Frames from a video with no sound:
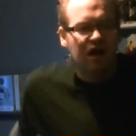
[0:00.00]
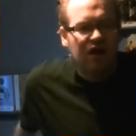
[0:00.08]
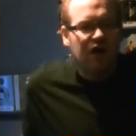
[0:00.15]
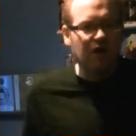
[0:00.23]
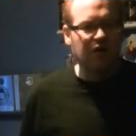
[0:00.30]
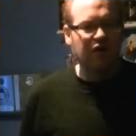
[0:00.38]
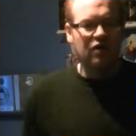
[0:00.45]

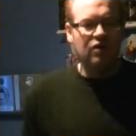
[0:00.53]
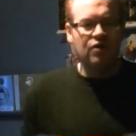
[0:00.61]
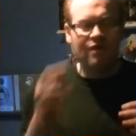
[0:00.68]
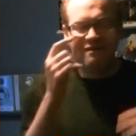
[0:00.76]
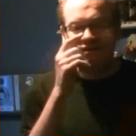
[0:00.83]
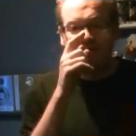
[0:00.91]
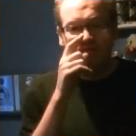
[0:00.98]
Coca-Cola
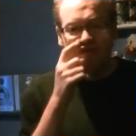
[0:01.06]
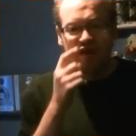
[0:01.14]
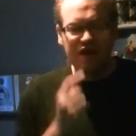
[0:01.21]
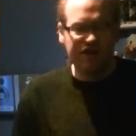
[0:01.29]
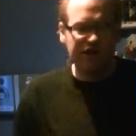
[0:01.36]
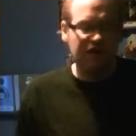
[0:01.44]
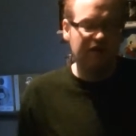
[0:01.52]

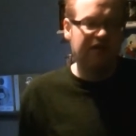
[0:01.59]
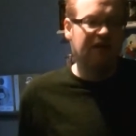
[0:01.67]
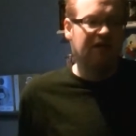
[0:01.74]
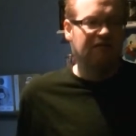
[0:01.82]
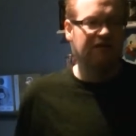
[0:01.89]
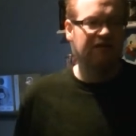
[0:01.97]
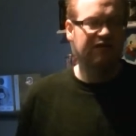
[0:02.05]
revolutionized soda
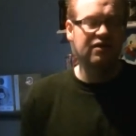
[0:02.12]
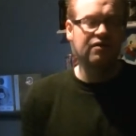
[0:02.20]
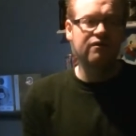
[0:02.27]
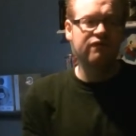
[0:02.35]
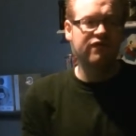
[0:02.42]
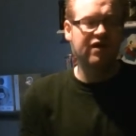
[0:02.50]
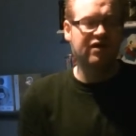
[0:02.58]
fountain soda,
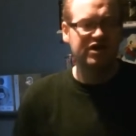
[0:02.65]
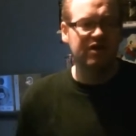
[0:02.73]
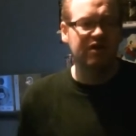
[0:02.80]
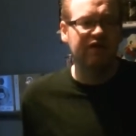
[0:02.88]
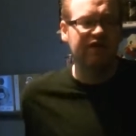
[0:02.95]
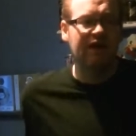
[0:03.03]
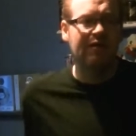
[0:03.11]

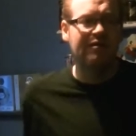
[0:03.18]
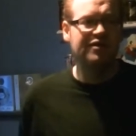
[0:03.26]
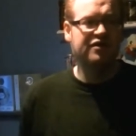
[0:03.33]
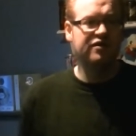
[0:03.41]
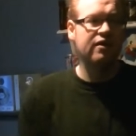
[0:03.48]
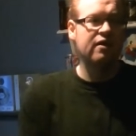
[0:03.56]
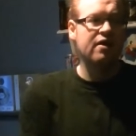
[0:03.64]
soda
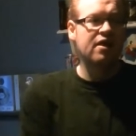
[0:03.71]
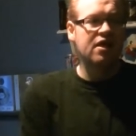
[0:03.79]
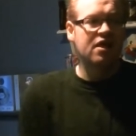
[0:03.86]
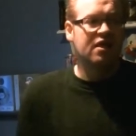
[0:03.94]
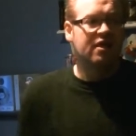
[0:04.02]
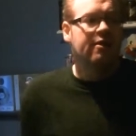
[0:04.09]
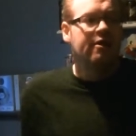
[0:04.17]
fountains
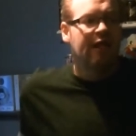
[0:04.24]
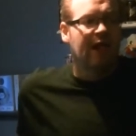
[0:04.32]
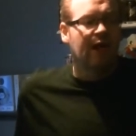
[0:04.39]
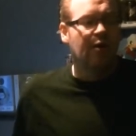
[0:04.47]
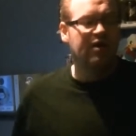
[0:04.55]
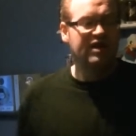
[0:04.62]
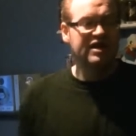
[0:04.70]

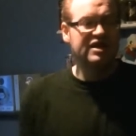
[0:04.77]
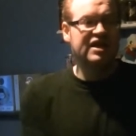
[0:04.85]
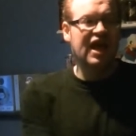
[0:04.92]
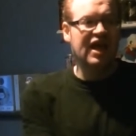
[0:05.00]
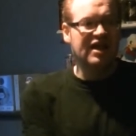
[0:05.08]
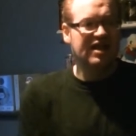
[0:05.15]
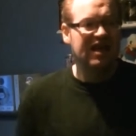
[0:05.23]
within
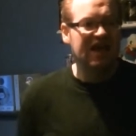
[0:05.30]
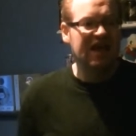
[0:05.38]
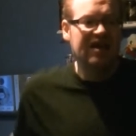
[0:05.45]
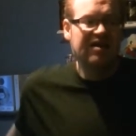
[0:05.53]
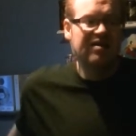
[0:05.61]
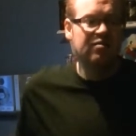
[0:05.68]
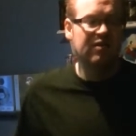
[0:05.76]
ten
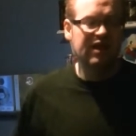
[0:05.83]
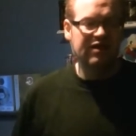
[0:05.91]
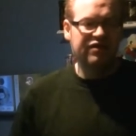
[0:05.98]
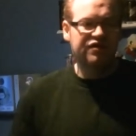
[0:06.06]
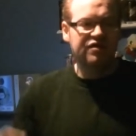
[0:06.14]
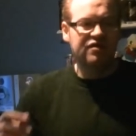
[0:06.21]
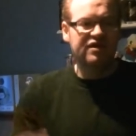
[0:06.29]
years when they
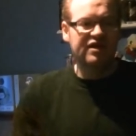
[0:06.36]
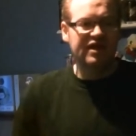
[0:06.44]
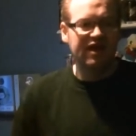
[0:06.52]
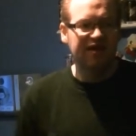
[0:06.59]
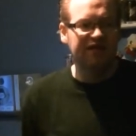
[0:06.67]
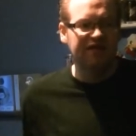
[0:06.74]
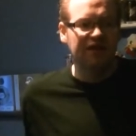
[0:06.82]
introduced it
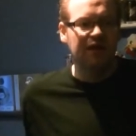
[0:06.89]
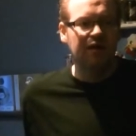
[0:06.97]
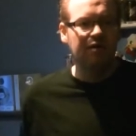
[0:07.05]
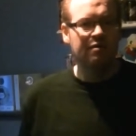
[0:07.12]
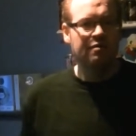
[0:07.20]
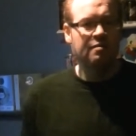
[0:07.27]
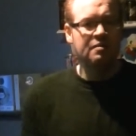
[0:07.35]
years ago.